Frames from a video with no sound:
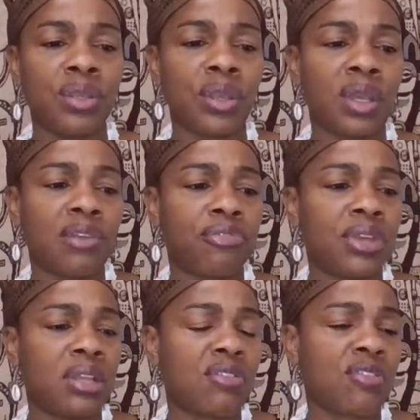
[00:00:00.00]
If
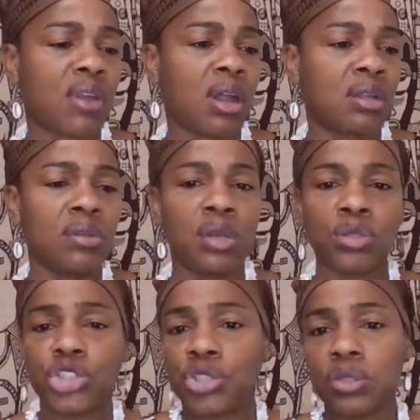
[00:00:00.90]
it's,
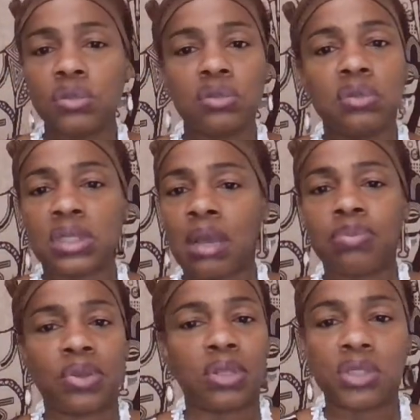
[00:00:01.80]
shoes, I'll
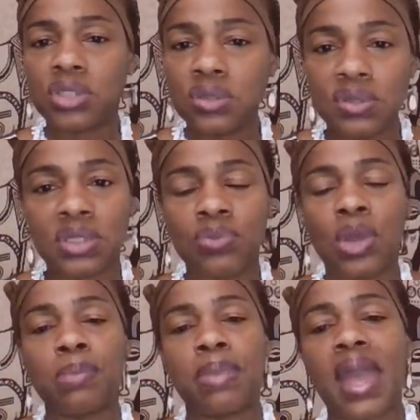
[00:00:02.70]
put all the shoes in
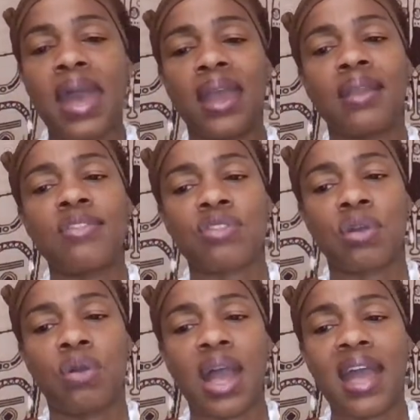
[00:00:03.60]
one bag.
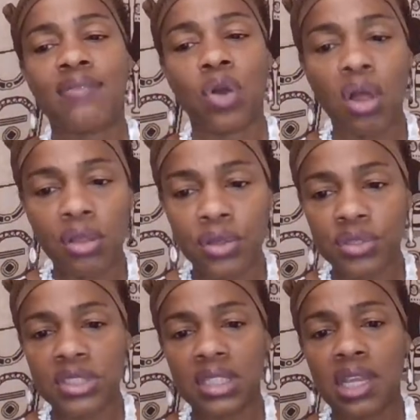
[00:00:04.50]
So I have all of
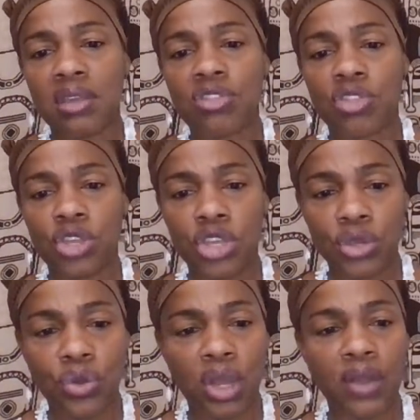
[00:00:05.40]
those things
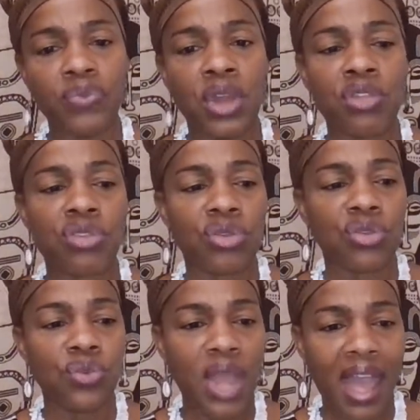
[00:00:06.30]
secure. So
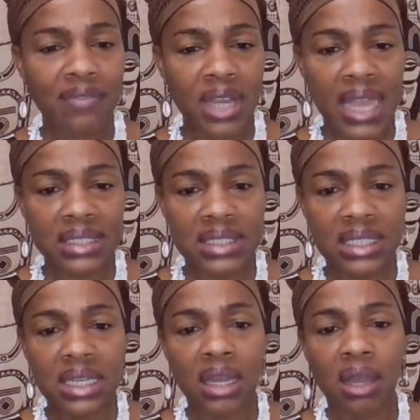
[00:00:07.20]
you have an
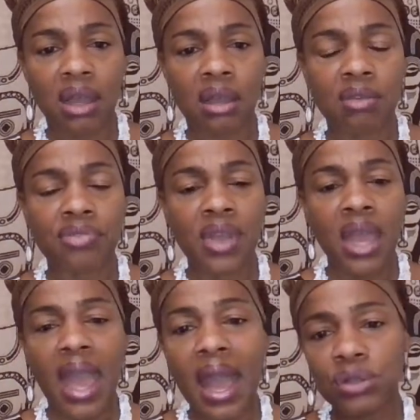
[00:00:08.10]
idea of
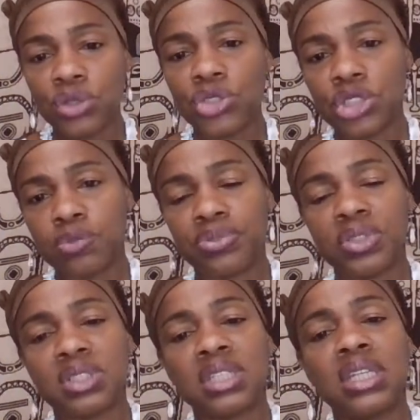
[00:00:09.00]
how you should
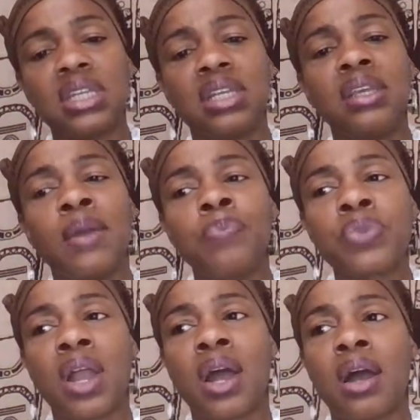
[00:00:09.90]
proceed.
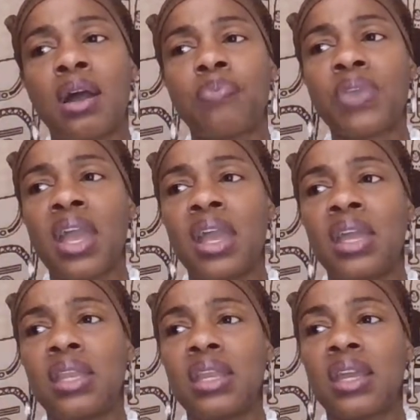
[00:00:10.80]

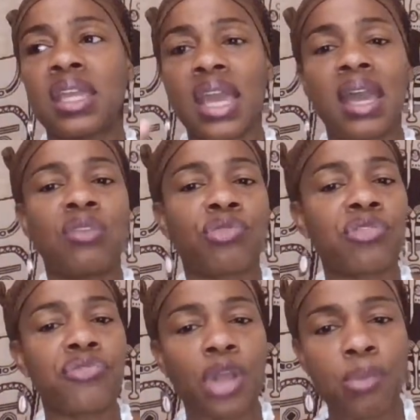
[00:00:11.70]
And again,
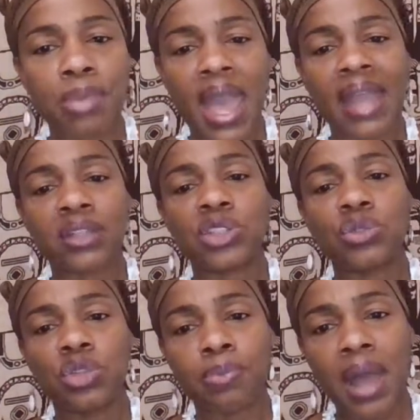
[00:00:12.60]
refer back
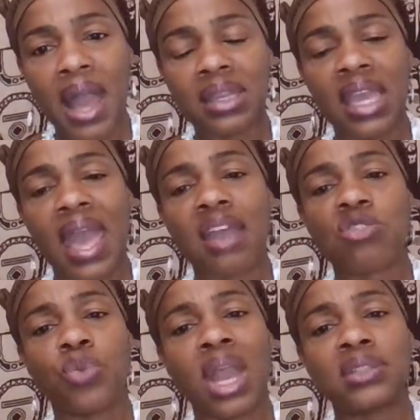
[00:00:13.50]
to the
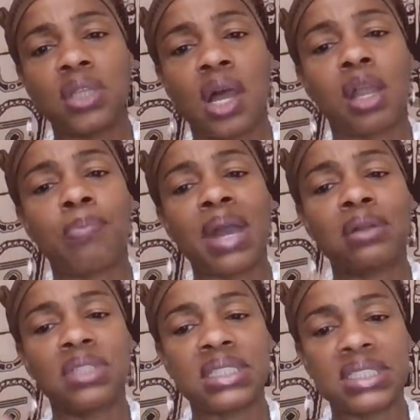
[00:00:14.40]
podcast where I talk
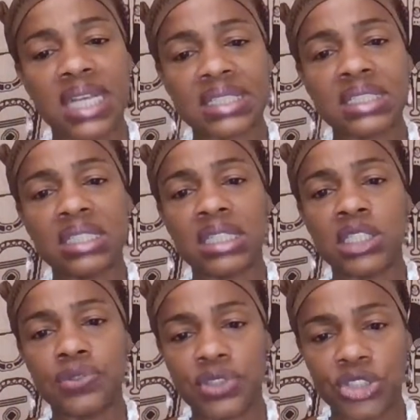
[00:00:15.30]
about
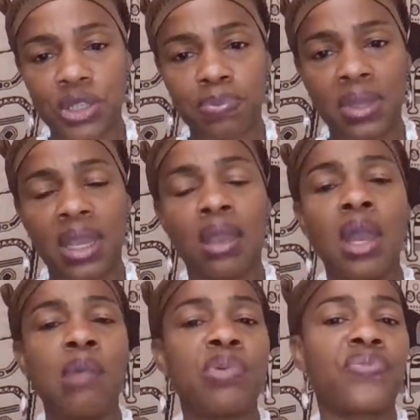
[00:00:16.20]
necessities for shipping.
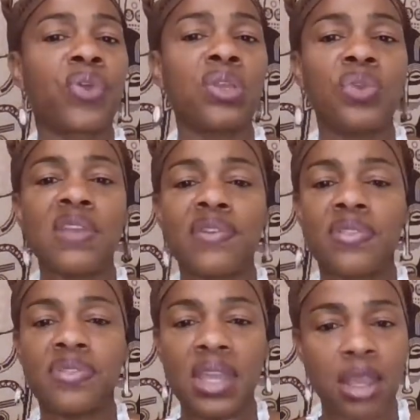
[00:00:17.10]
Before you even
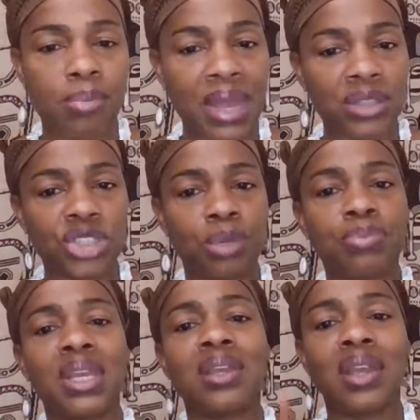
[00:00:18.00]
think about
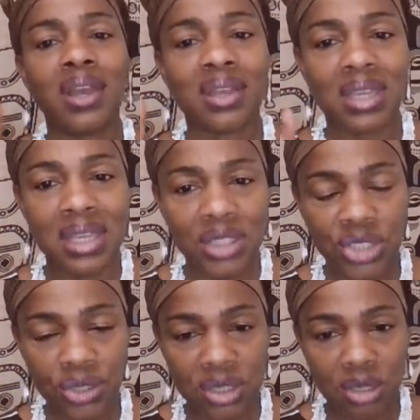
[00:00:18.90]
shipping, get
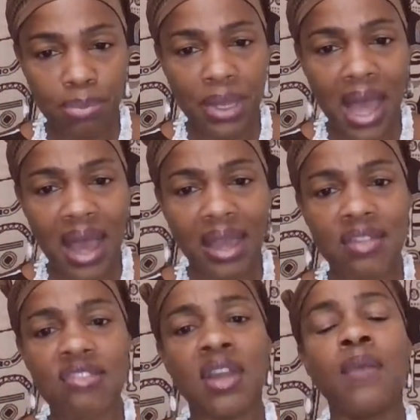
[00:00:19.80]
your
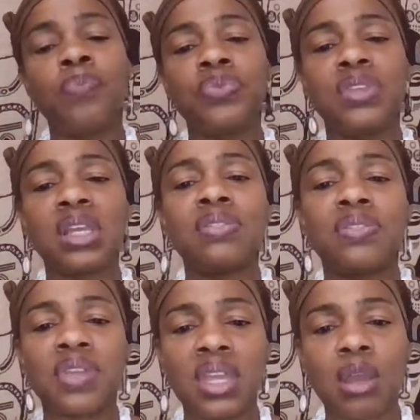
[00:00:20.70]
supplies. Then
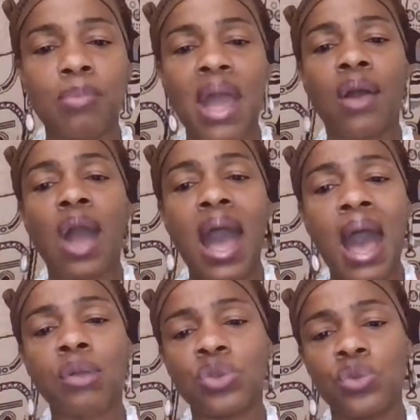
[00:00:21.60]
think about
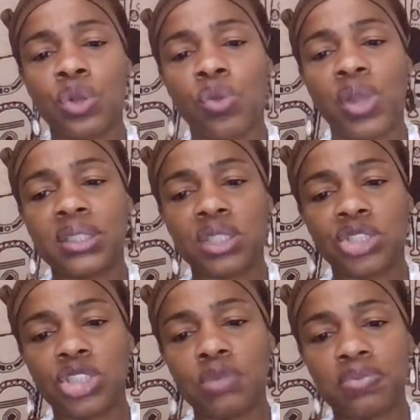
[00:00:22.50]
how you are going to
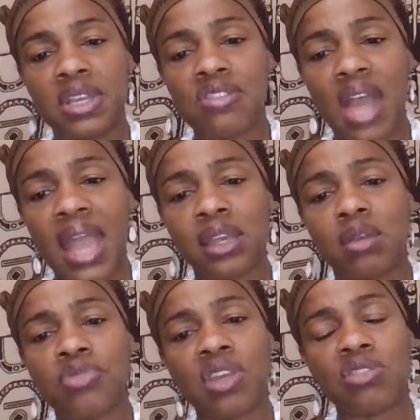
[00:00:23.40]
ship these
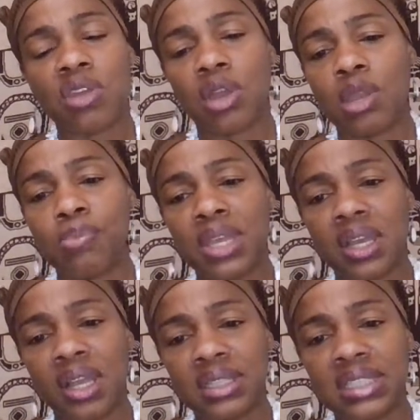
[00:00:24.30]
items. Is it going to be a
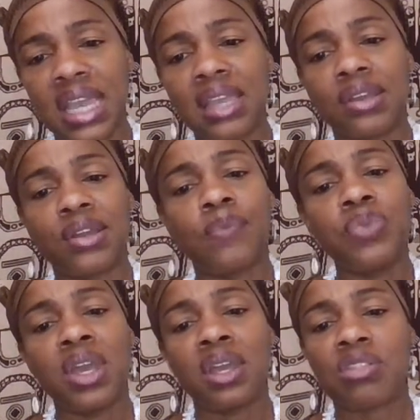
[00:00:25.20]
container?
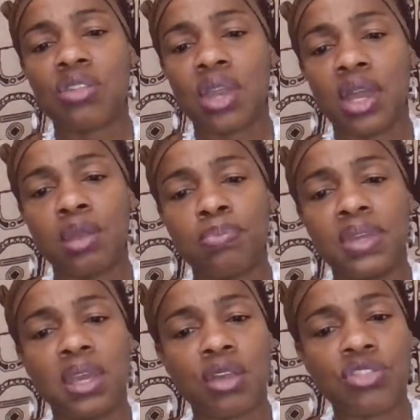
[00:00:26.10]
Is it going to
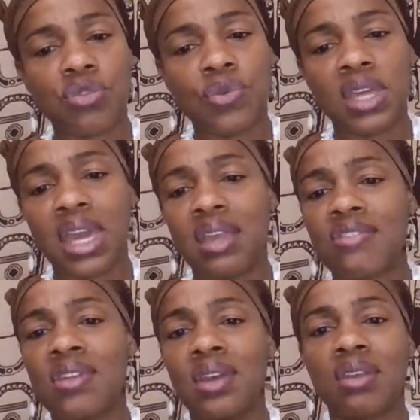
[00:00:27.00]
be a
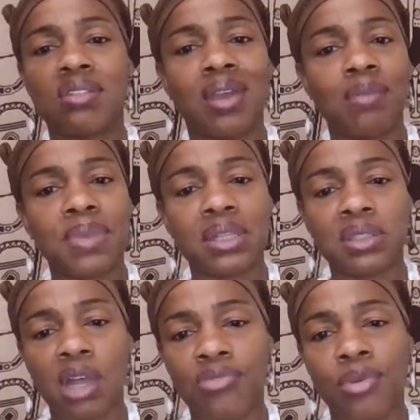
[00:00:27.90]
suitcase? Is it going to be a
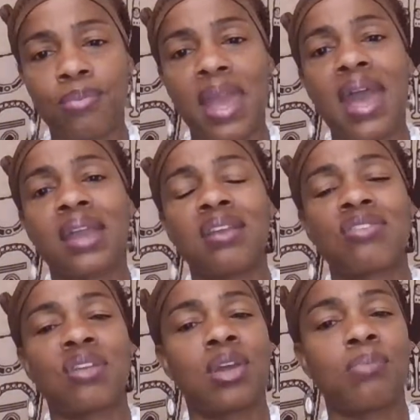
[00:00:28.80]
duffel bag?
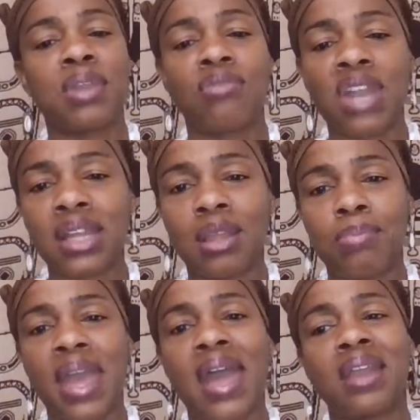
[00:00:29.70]
Is it going to be a regular
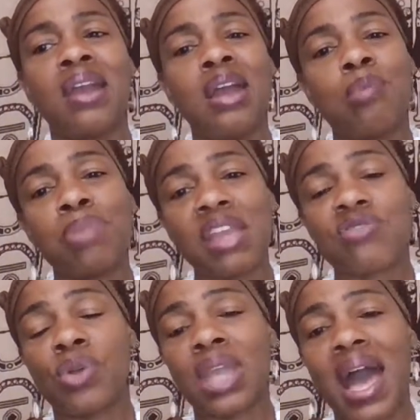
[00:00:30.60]
bag?
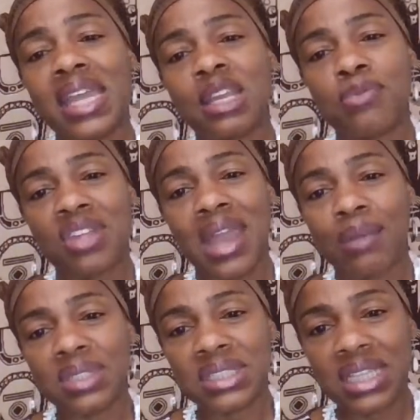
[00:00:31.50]
Based on the items that I
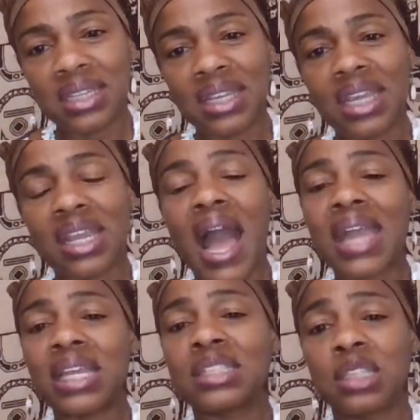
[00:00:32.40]
was sending, I
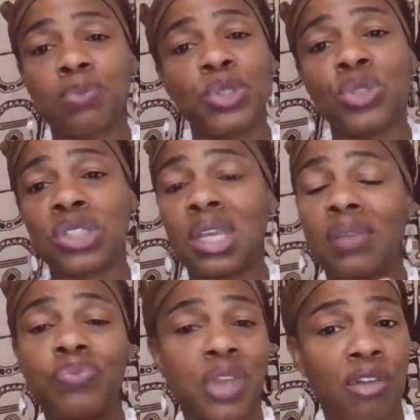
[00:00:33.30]
ended up
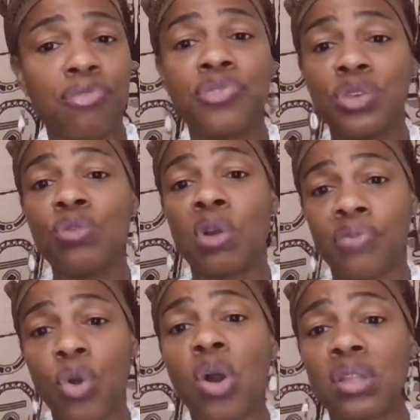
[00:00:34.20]
using a few of
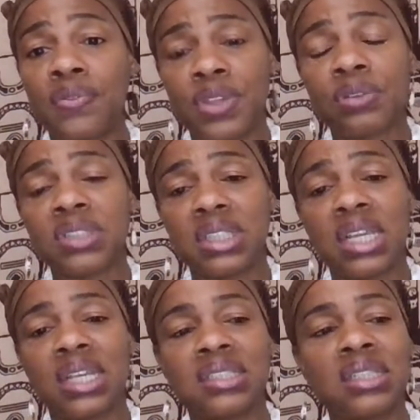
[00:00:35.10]
all of those
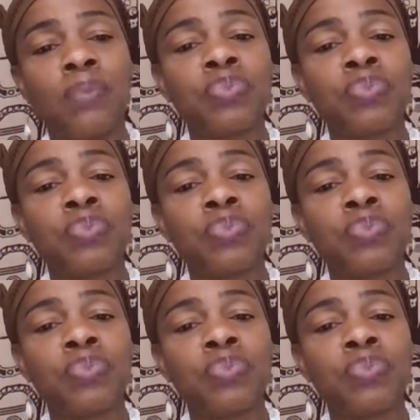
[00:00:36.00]
things.